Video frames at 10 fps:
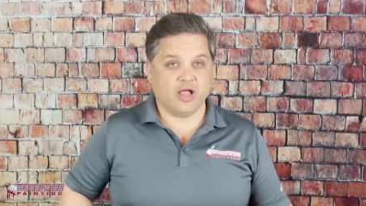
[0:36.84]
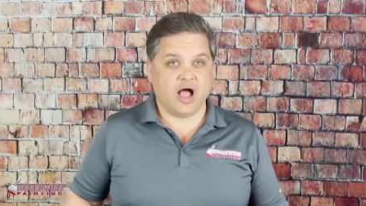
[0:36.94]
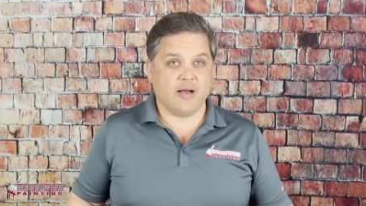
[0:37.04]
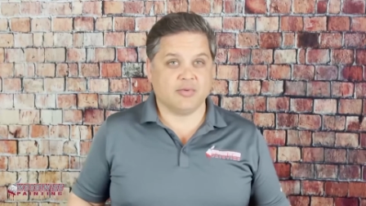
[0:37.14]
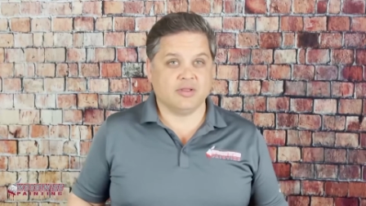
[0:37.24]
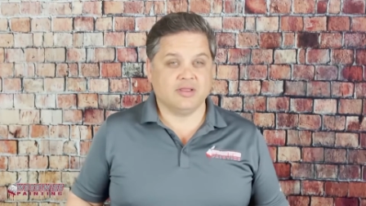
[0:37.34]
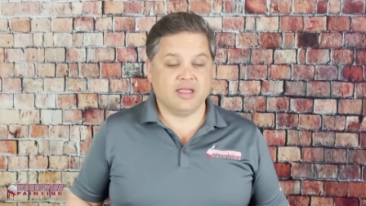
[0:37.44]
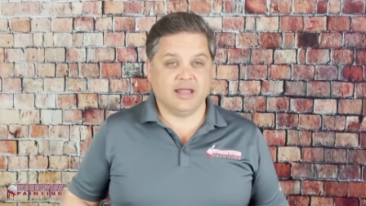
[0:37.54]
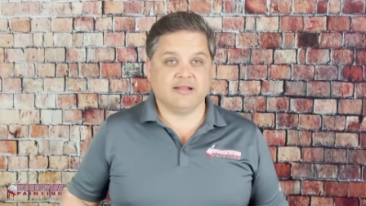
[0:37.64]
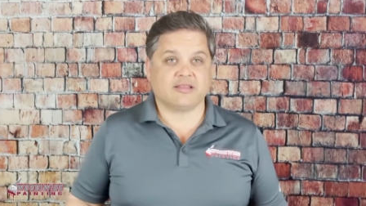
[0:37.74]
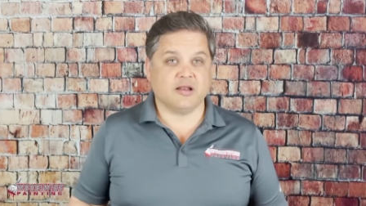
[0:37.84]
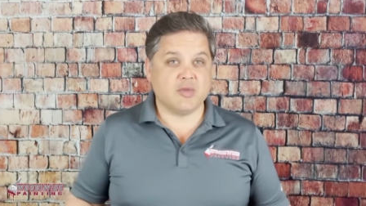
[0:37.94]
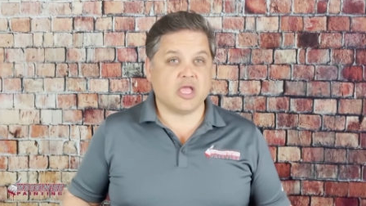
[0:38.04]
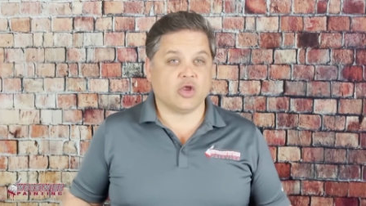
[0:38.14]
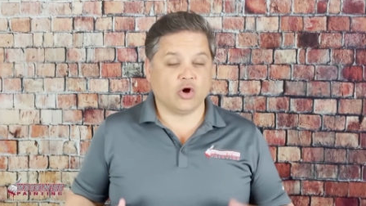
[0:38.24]
up, and it's going to
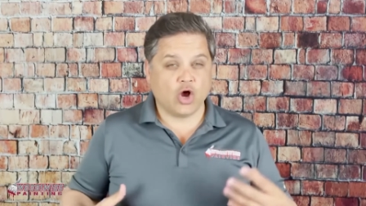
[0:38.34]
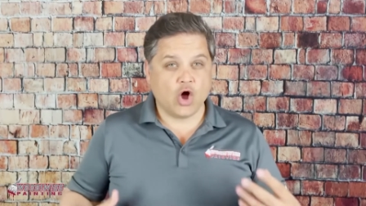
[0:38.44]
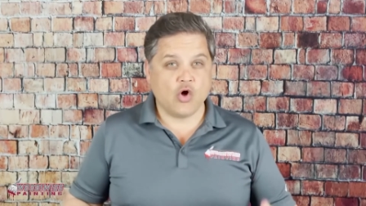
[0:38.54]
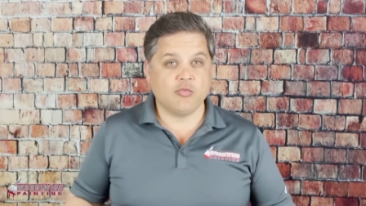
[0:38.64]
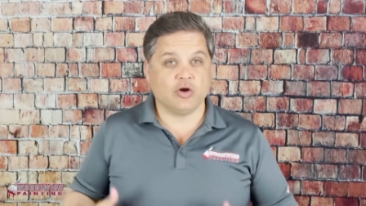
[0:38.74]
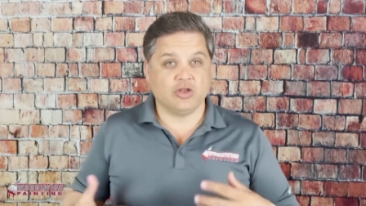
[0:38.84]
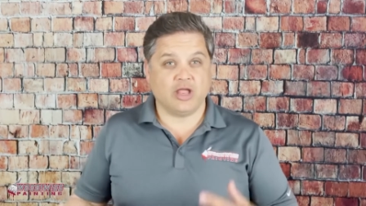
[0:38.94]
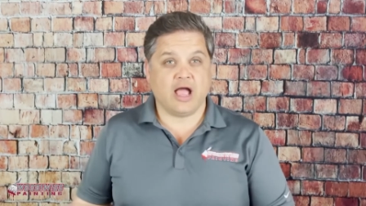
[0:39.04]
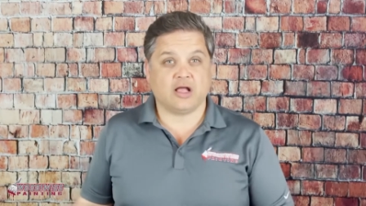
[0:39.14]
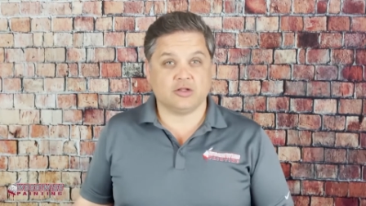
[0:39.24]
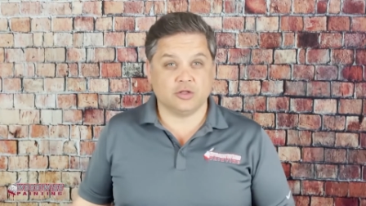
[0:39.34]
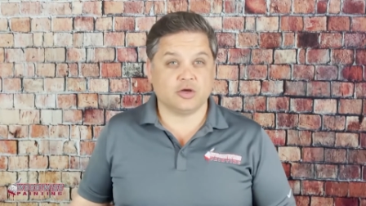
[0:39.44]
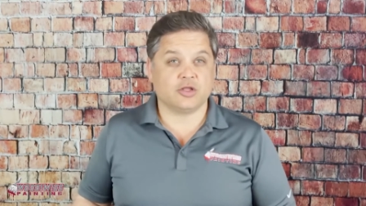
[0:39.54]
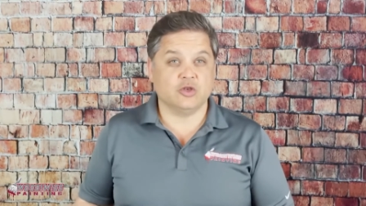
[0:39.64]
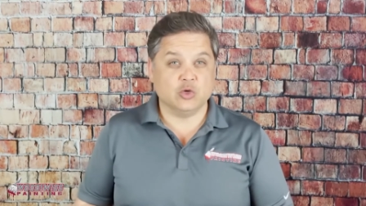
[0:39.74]
make your home or deck
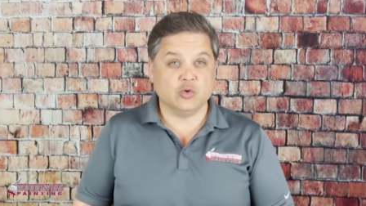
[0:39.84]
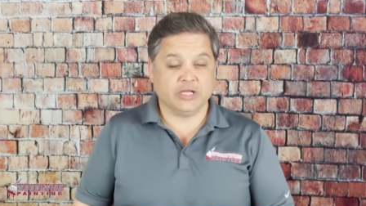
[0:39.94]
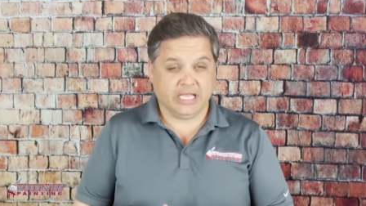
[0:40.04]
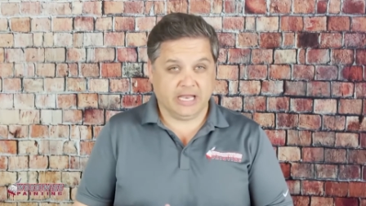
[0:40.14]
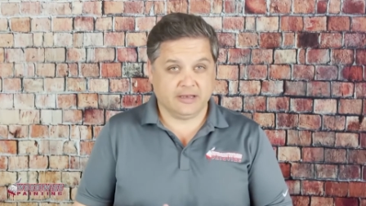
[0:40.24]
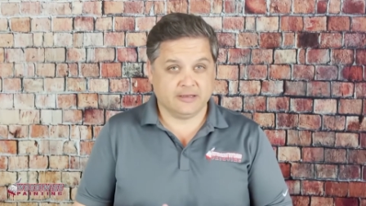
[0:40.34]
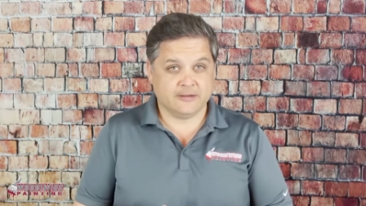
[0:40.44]
look new again.